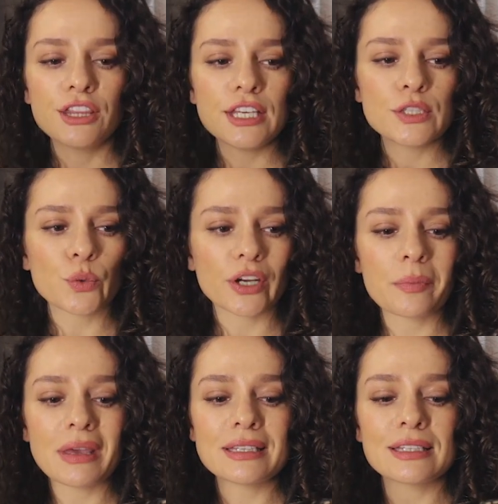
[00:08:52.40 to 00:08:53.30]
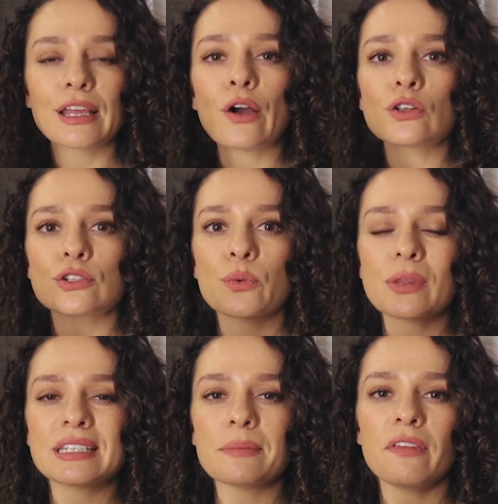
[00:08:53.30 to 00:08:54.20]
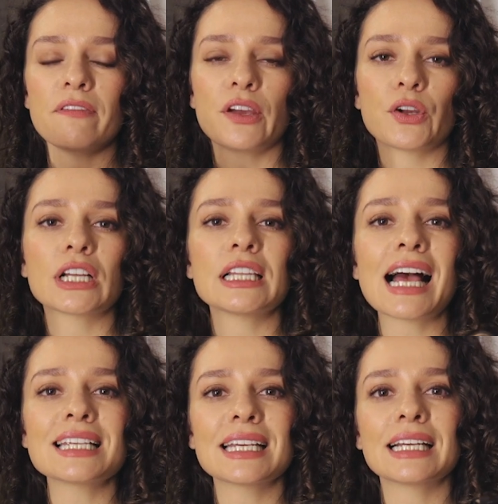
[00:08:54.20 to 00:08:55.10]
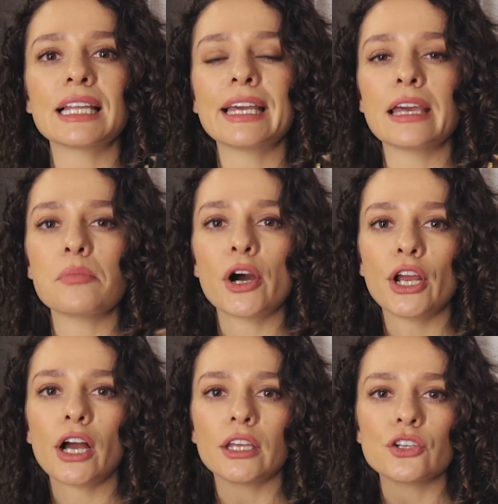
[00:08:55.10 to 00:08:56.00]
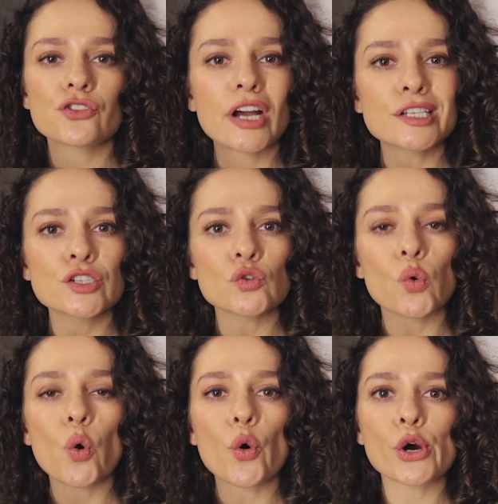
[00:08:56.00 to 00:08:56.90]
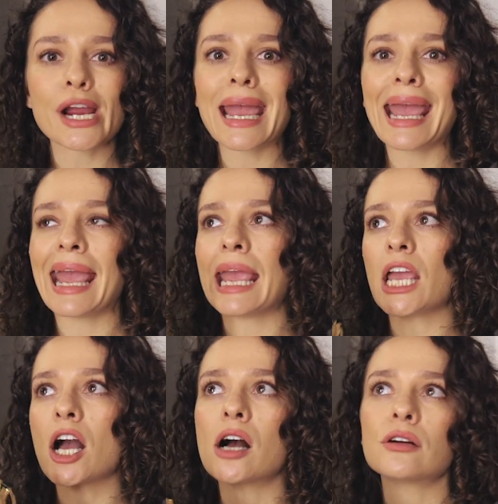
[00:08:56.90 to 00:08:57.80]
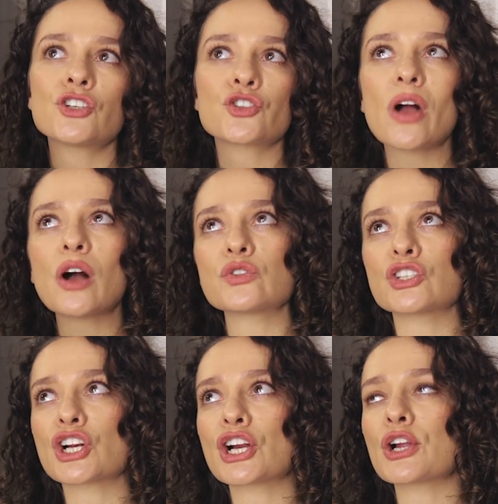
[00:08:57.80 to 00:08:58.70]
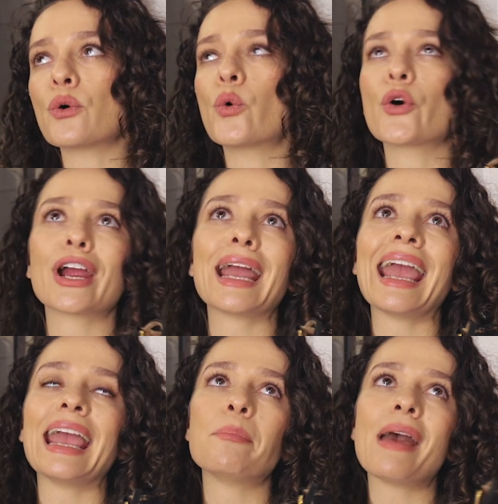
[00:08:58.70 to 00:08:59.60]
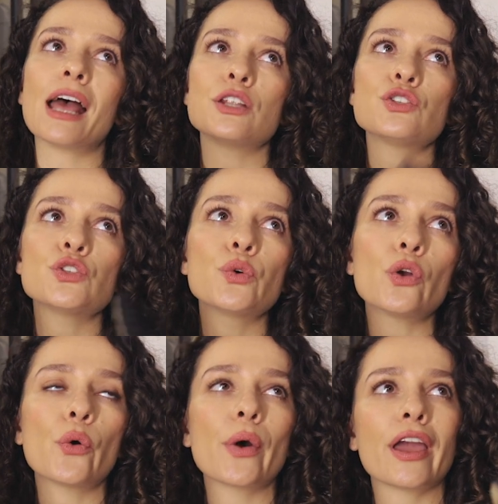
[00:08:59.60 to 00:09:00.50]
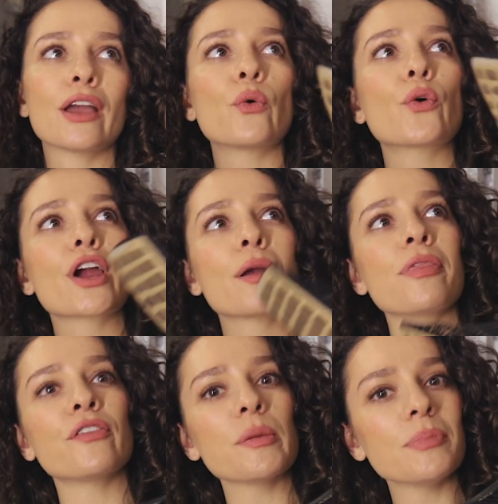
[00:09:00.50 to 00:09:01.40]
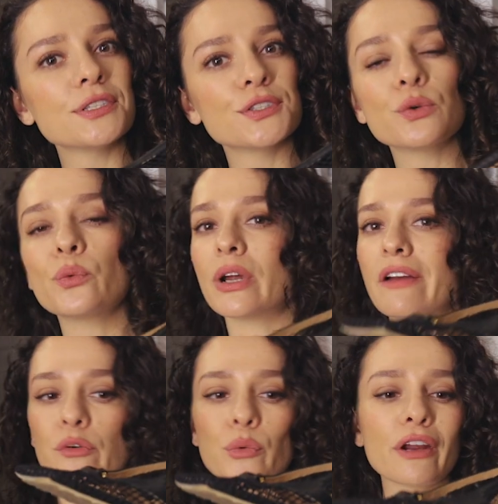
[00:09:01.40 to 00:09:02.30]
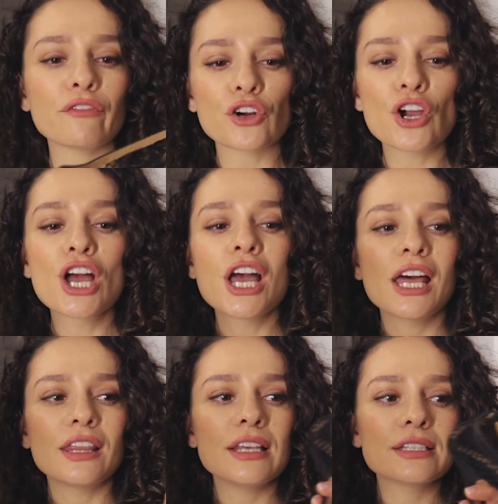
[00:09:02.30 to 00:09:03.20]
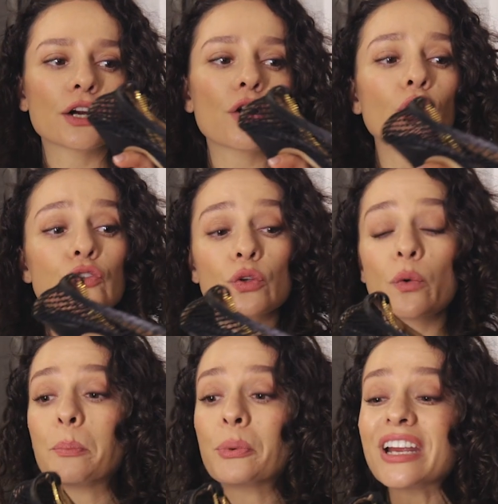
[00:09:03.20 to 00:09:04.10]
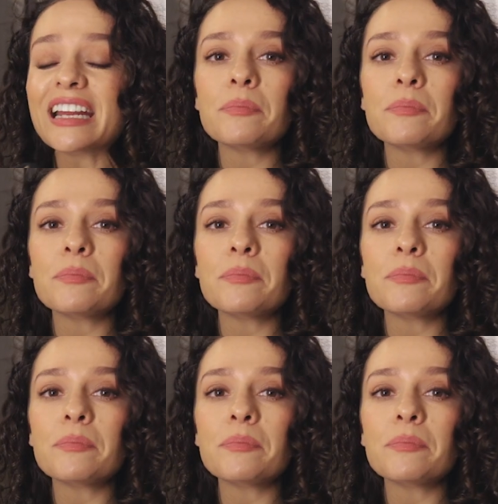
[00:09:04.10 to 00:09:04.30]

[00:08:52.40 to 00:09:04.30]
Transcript: These work amazingly also with something very classic like a body hugging dress or a trouser or a pantsuit or a three-piece suit, whatever. These are also pretty